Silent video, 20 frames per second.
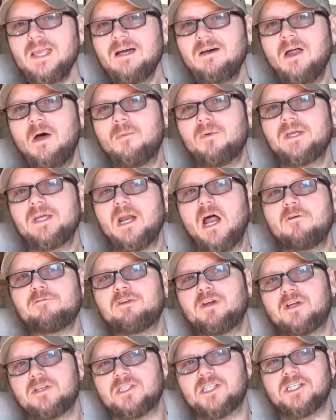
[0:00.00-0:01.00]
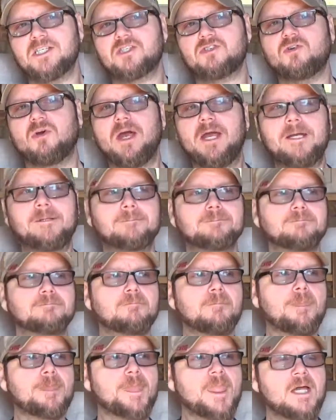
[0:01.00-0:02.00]
going to get off here because of this train.
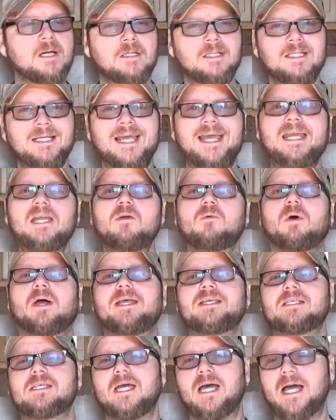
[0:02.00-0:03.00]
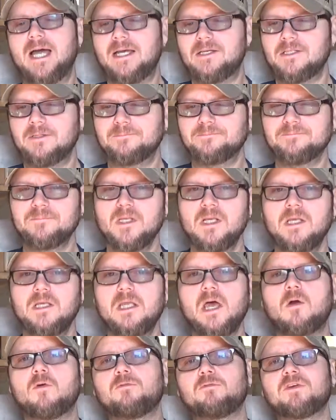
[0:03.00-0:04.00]
Anyways, guys,
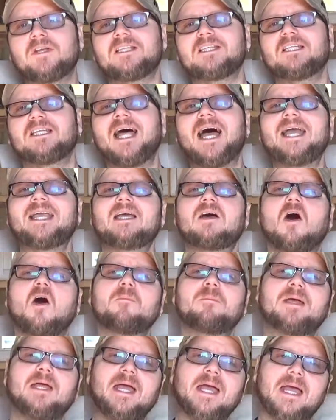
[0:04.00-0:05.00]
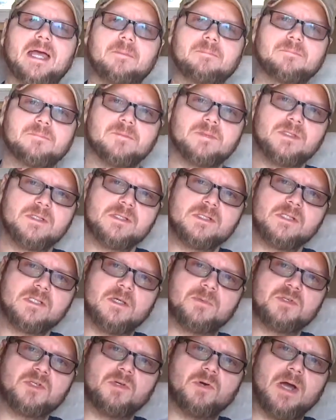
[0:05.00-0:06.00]
y'all don't forget to like, comment, and
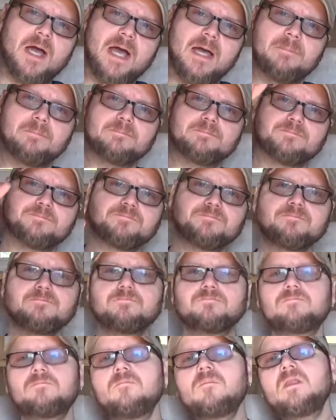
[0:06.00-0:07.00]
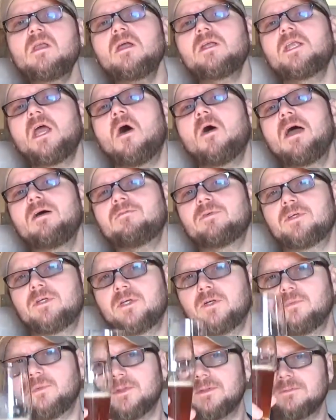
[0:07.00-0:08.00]
subscribe. Y'all have a
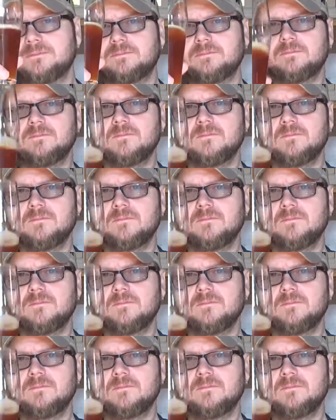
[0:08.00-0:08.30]
good one.